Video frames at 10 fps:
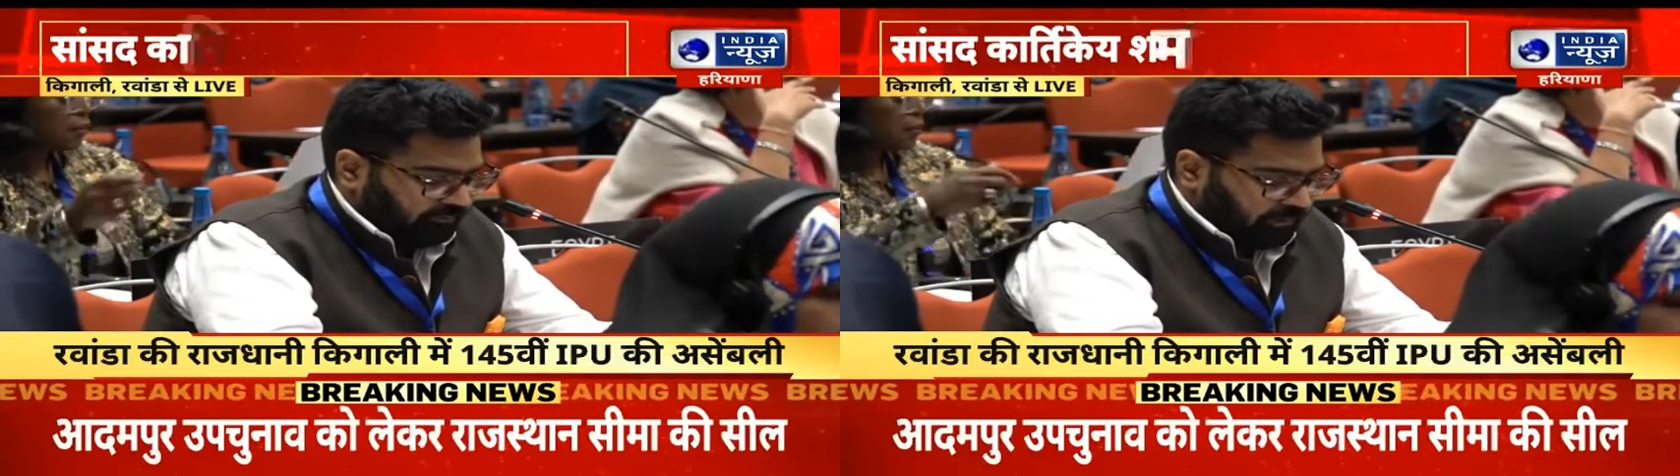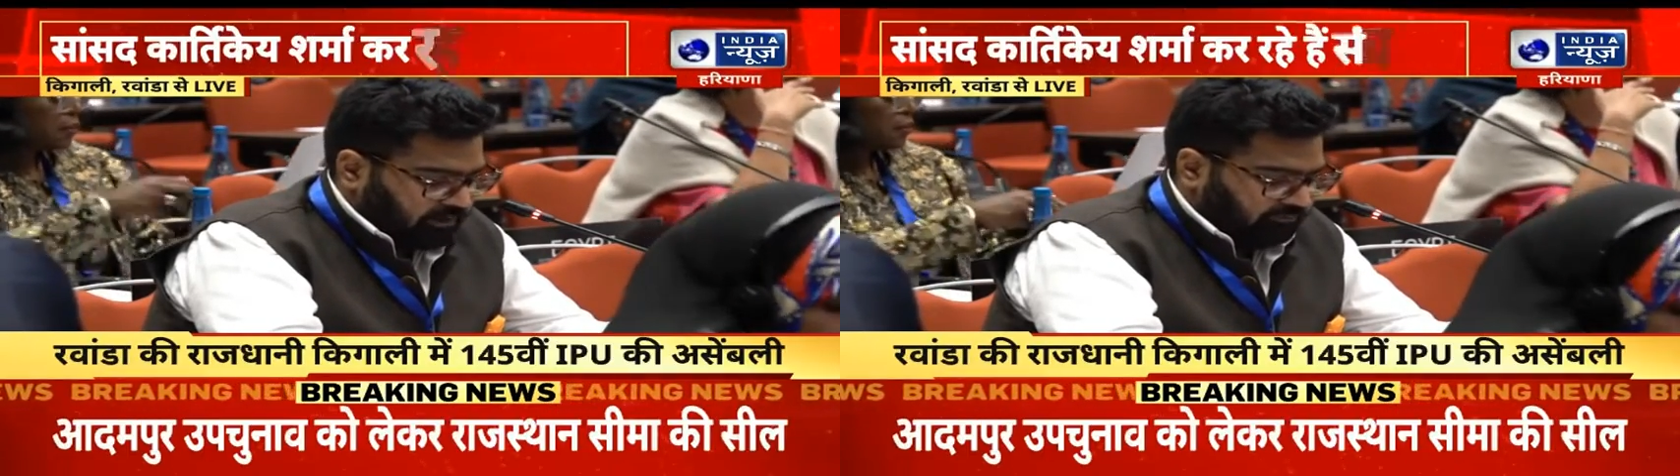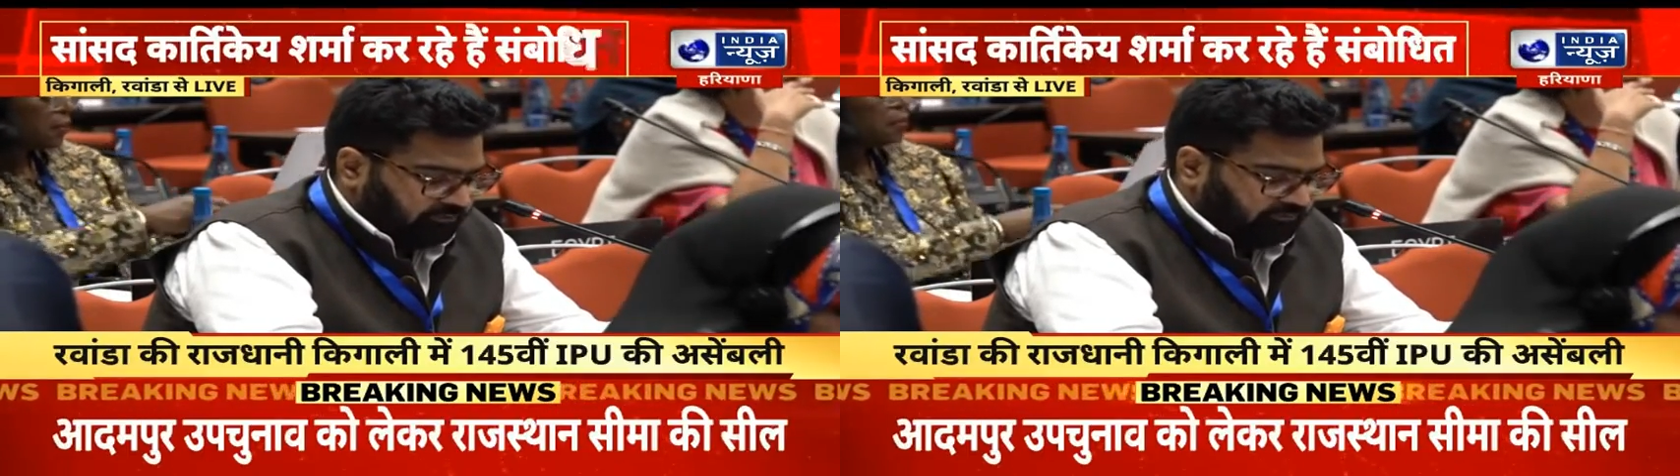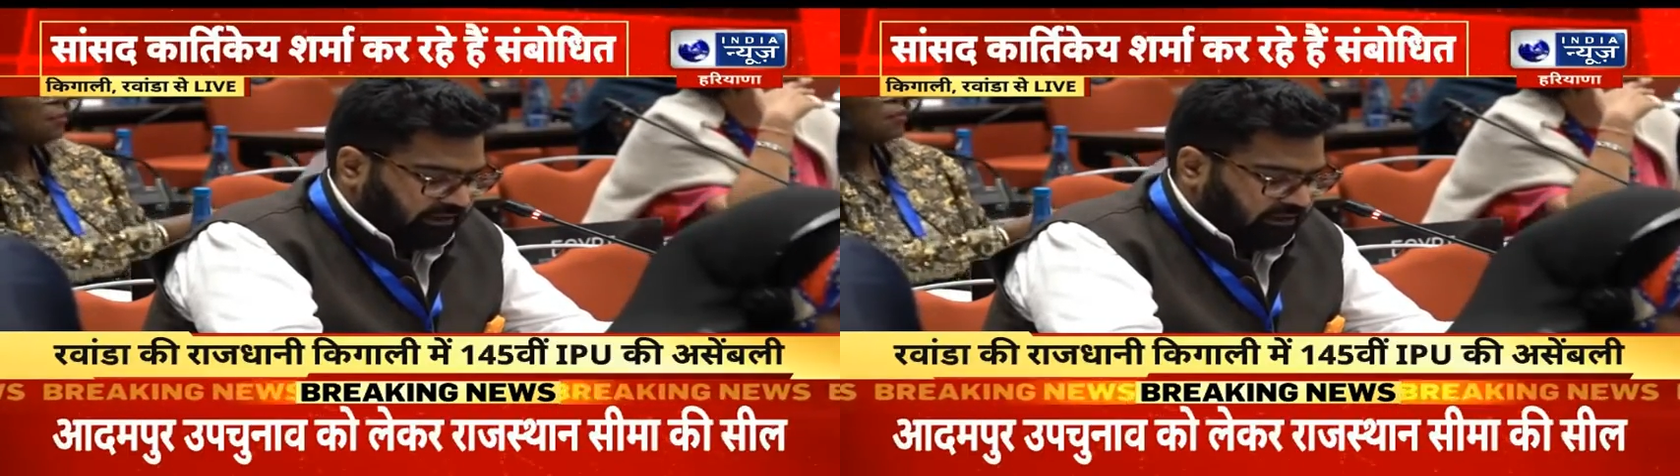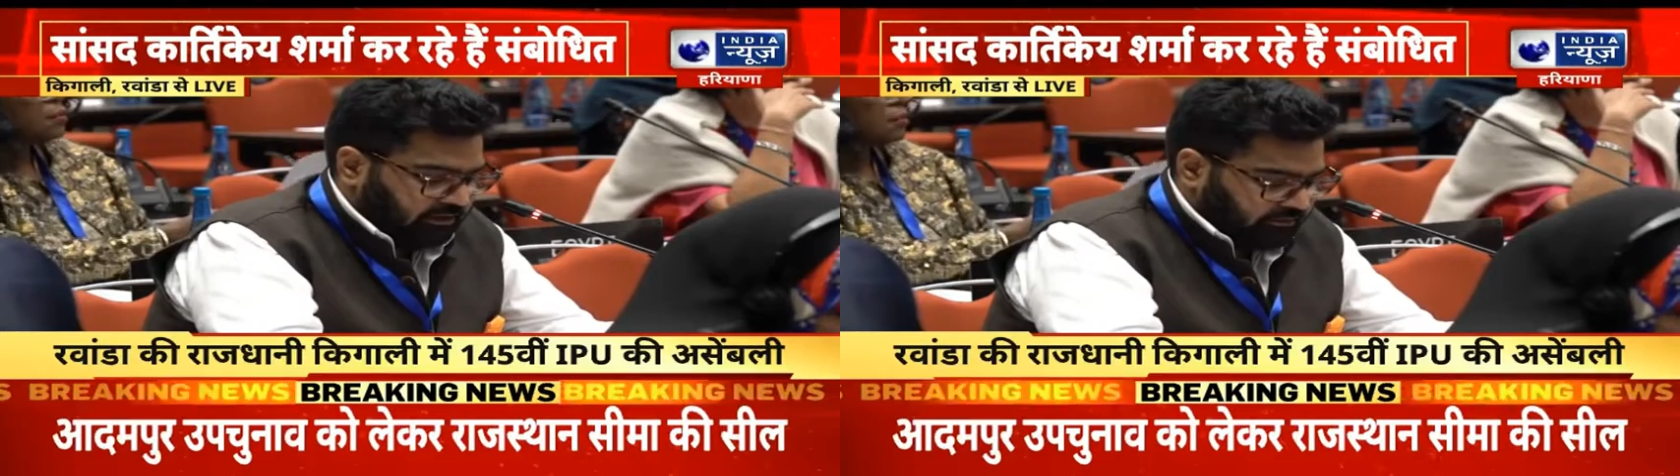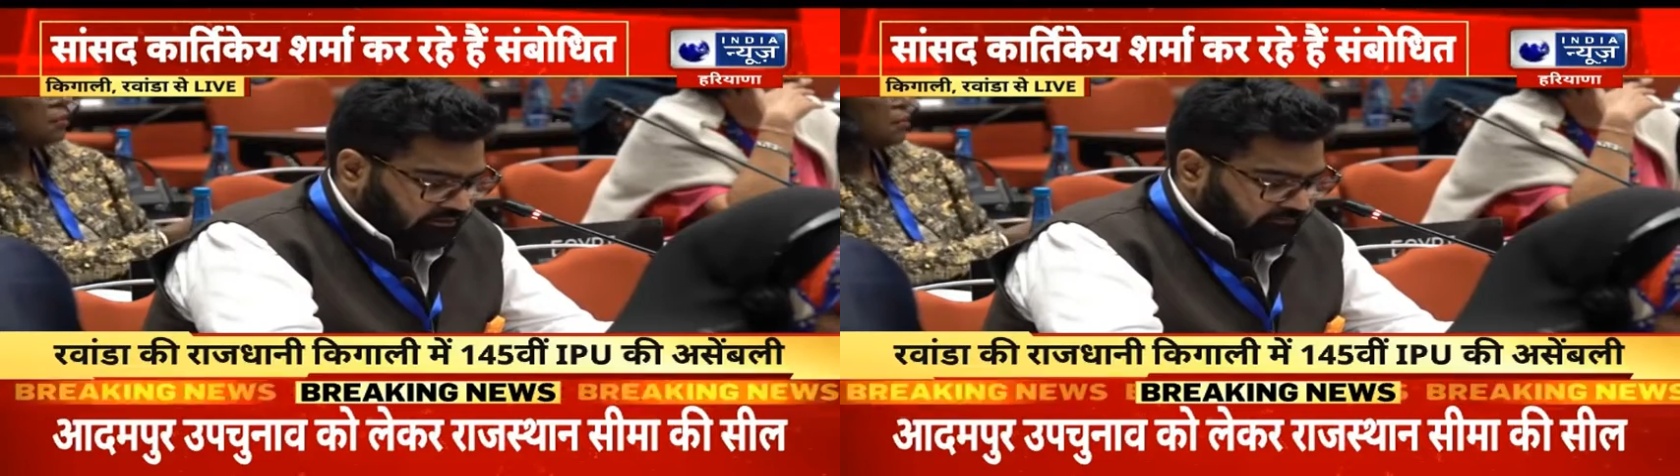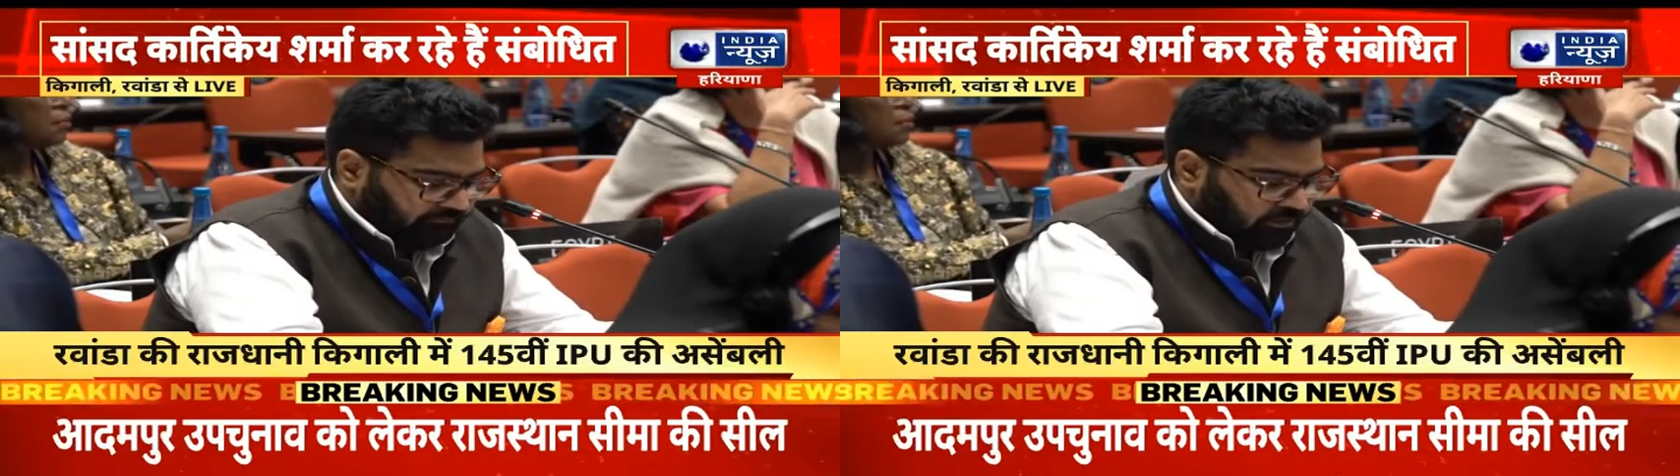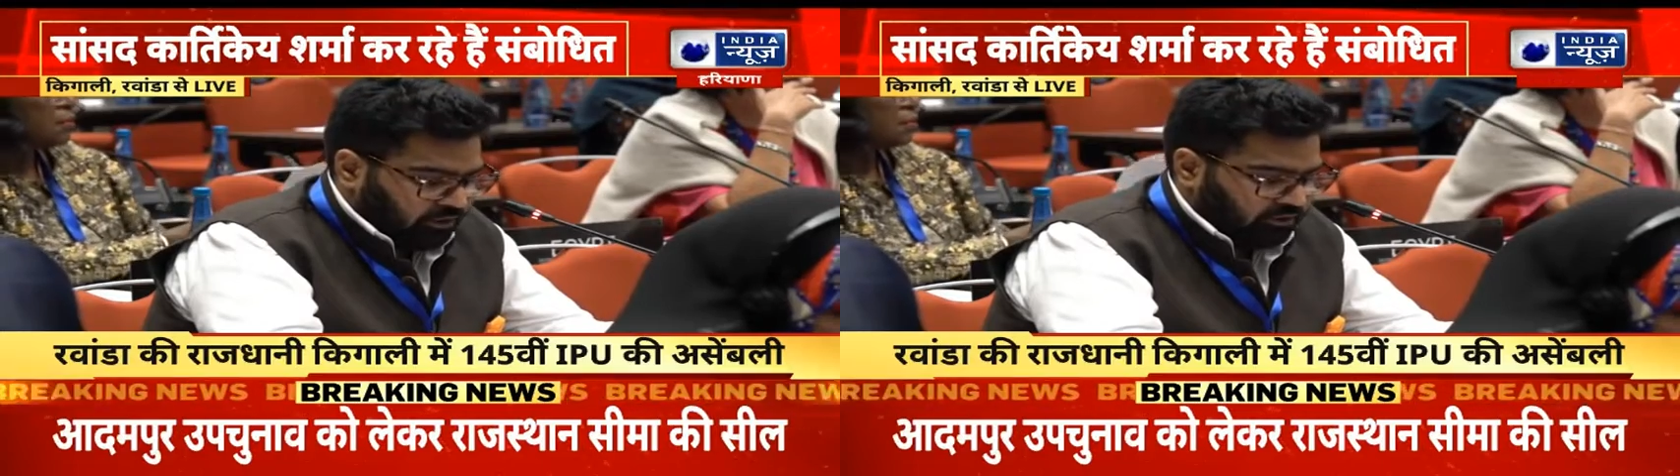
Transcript: Rajya Sabha, for a period of 15